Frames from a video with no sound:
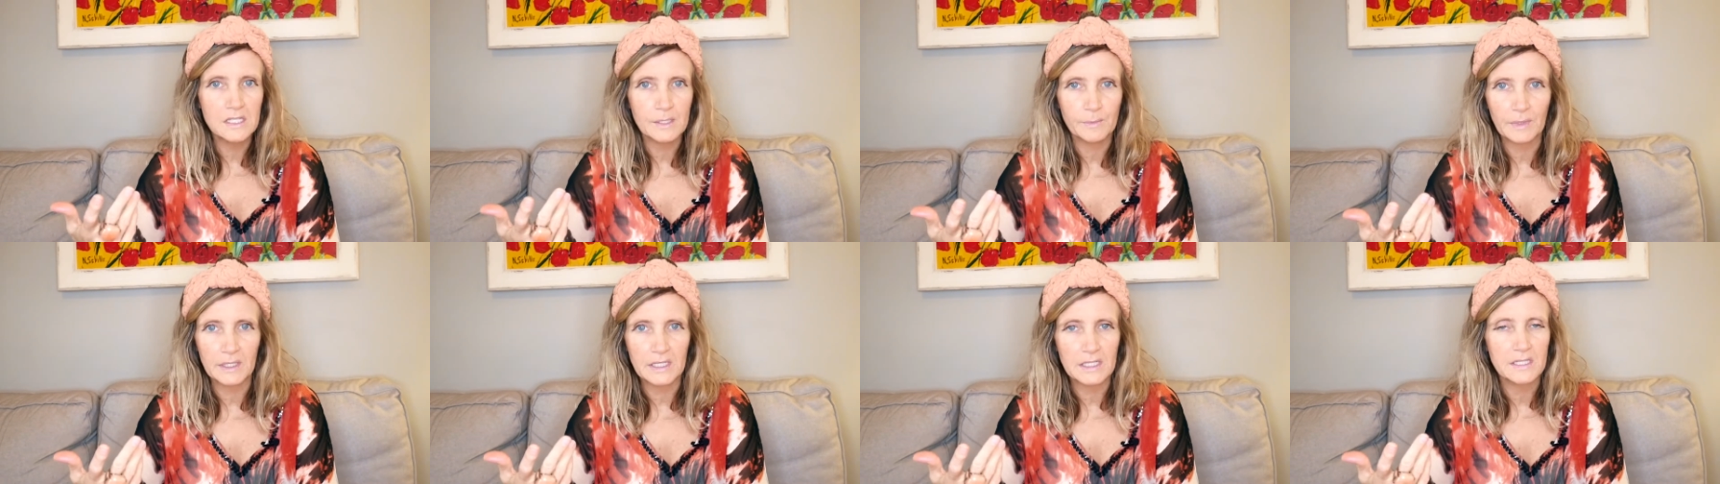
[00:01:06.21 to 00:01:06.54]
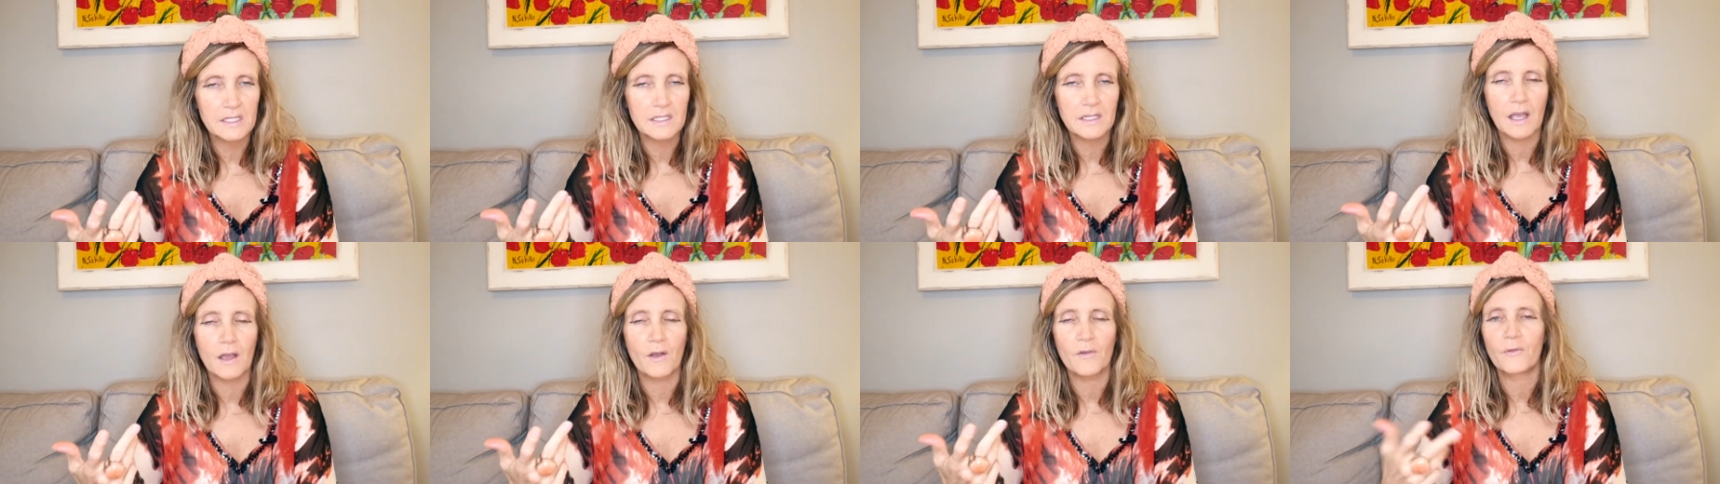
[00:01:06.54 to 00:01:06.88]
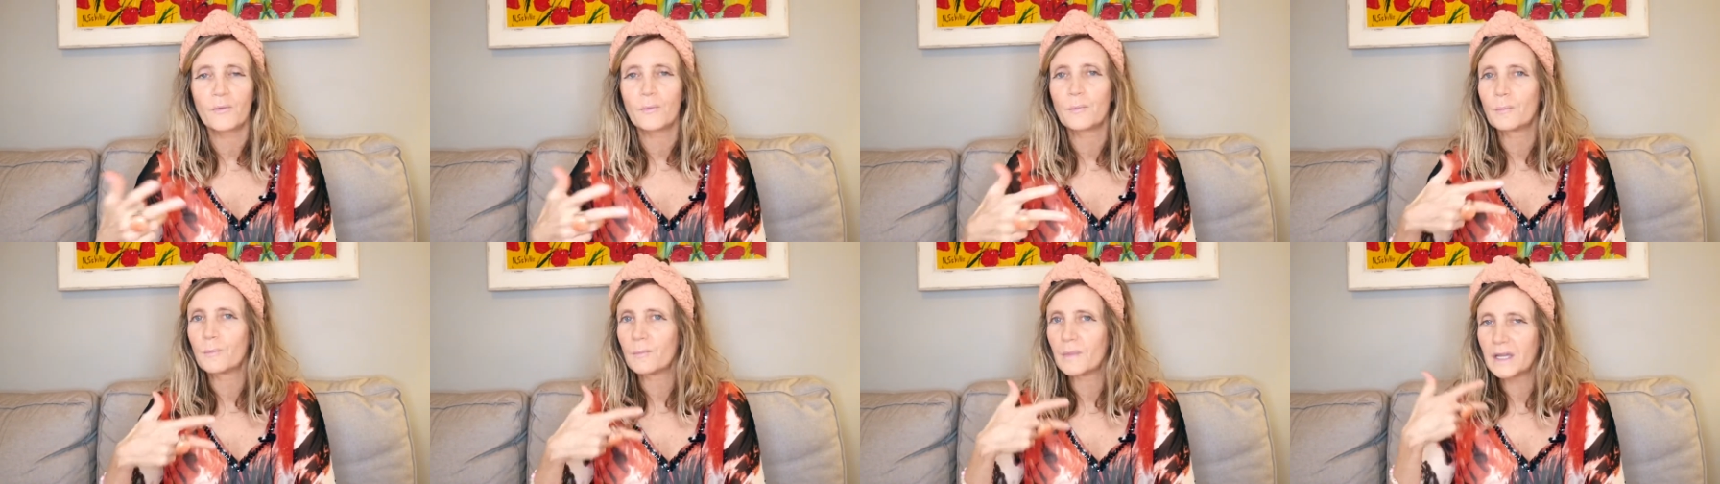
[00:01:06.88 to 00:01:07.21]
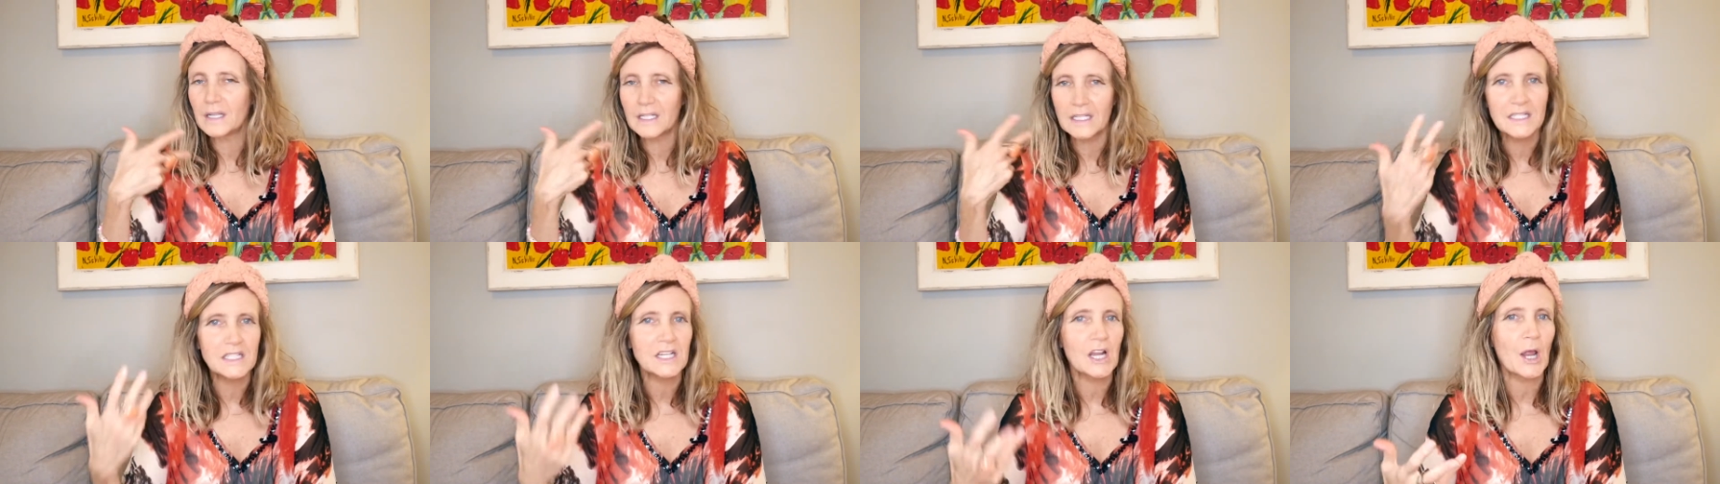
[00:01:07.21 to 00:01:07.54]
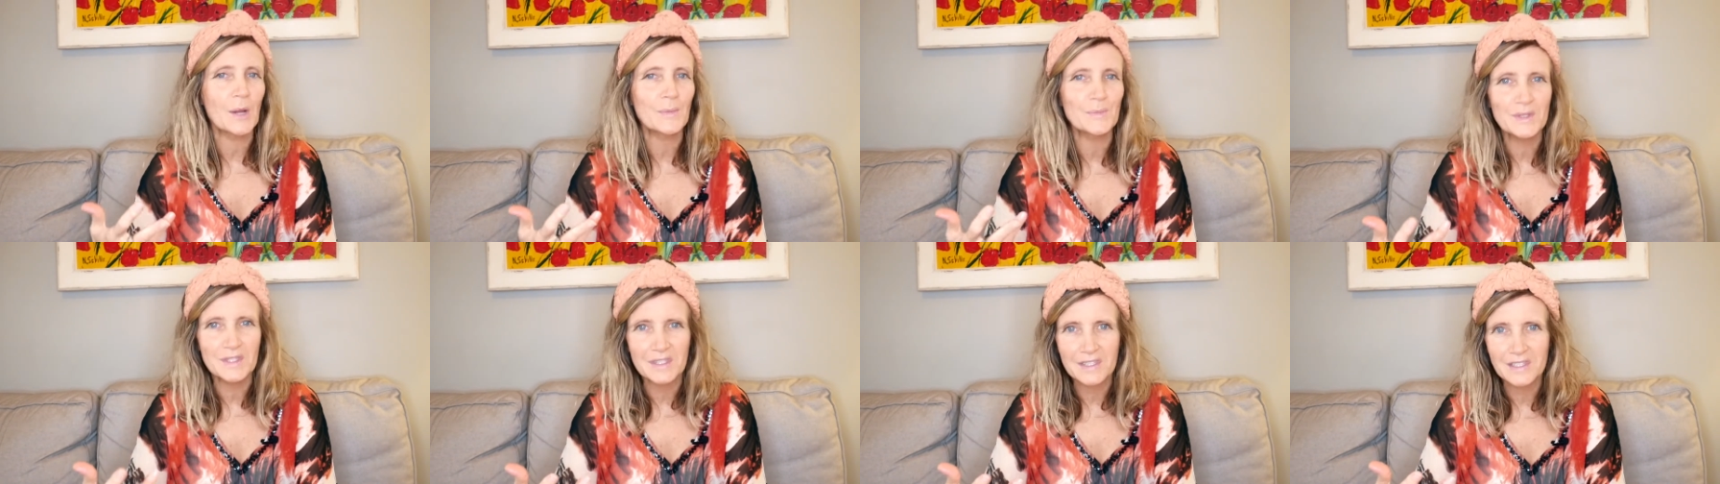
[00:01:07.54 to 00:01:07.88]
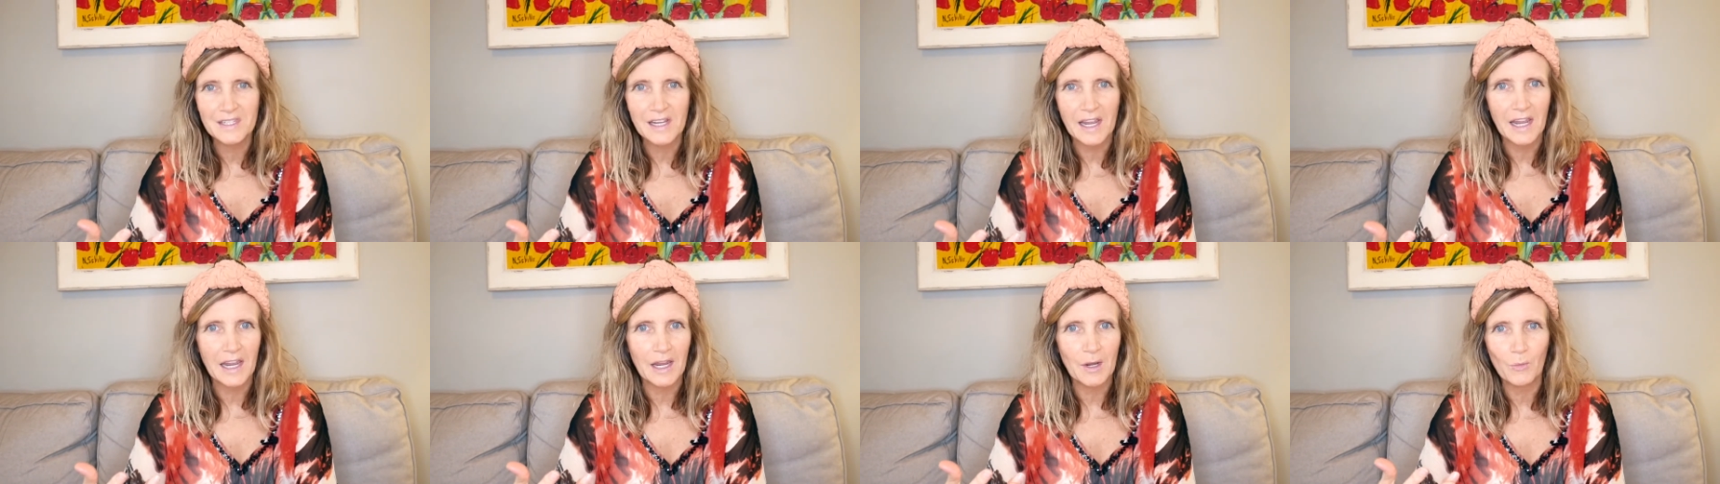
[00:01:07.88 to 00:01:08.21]
to myself many times a
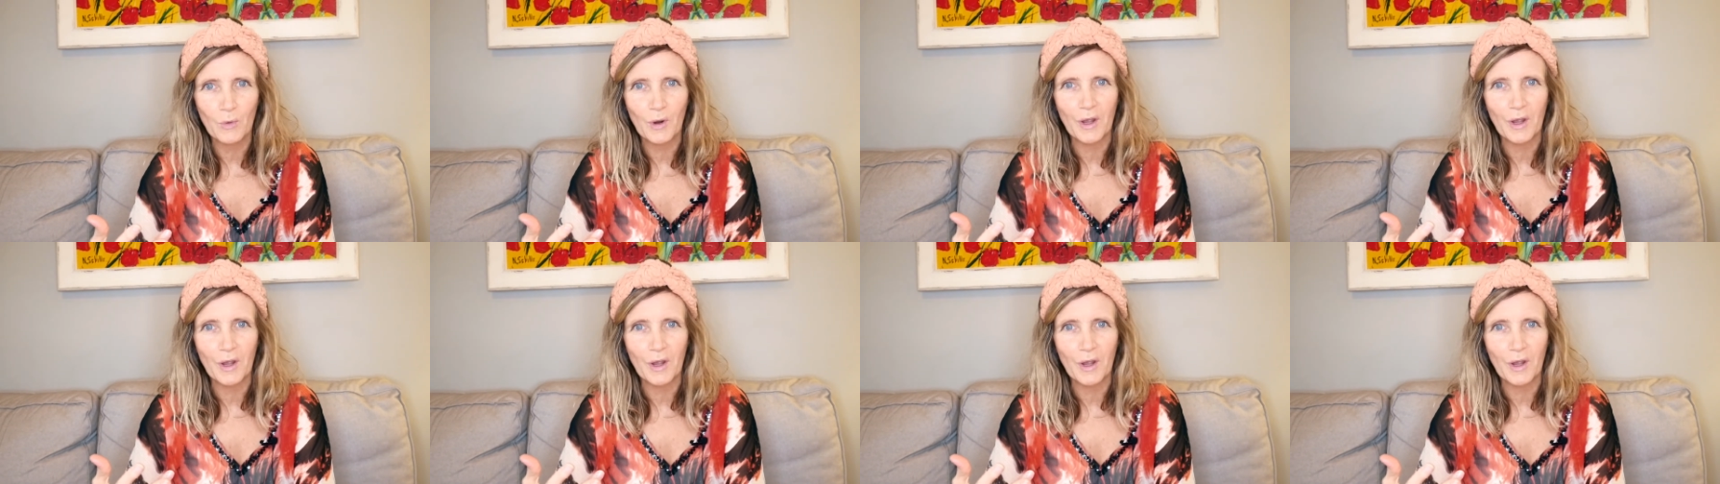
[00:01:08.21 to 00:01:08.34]
day,